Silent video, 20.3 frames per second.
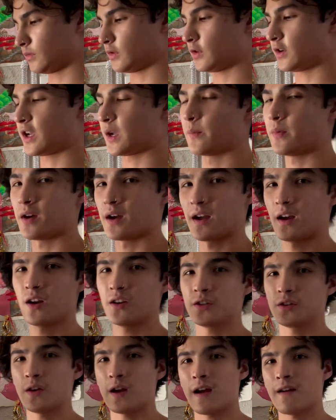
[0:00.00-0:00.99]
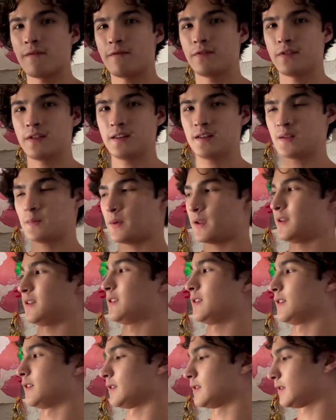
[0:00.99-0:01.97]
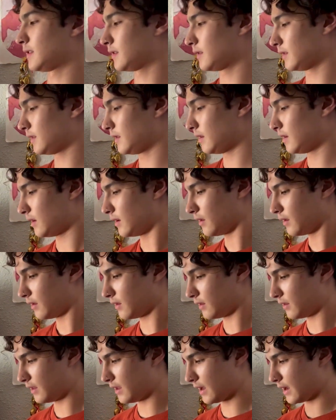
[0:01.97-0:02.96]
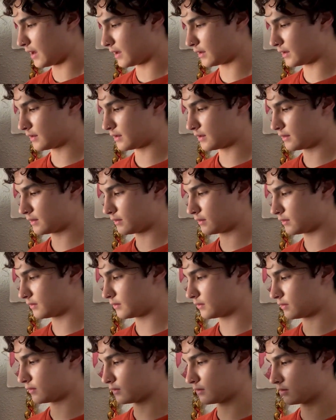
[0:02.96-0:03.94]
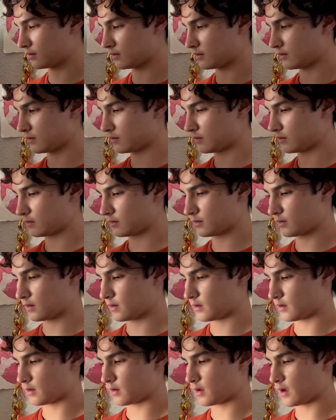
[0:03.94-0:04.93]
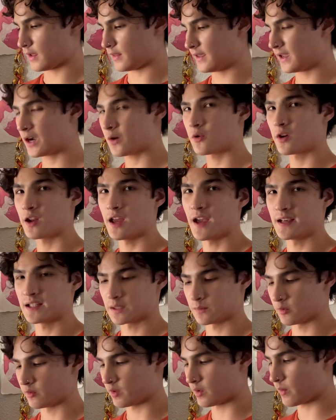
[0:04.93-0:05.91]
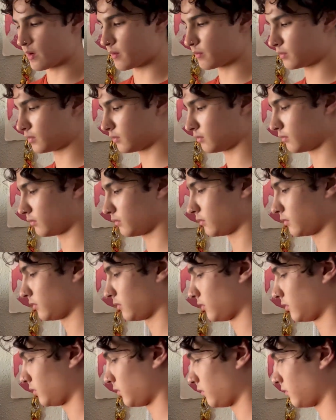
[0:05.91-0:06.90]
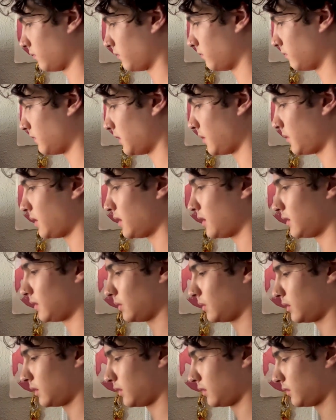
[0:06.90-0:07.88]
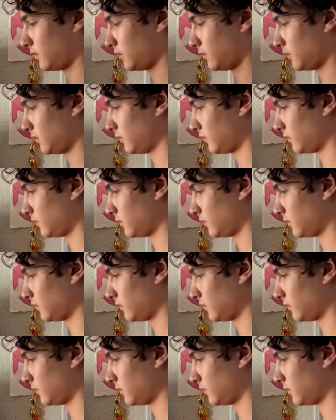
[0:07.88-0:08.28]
Okay, but I also have these paintings that I think I want to hang some of them up. Maybe this one.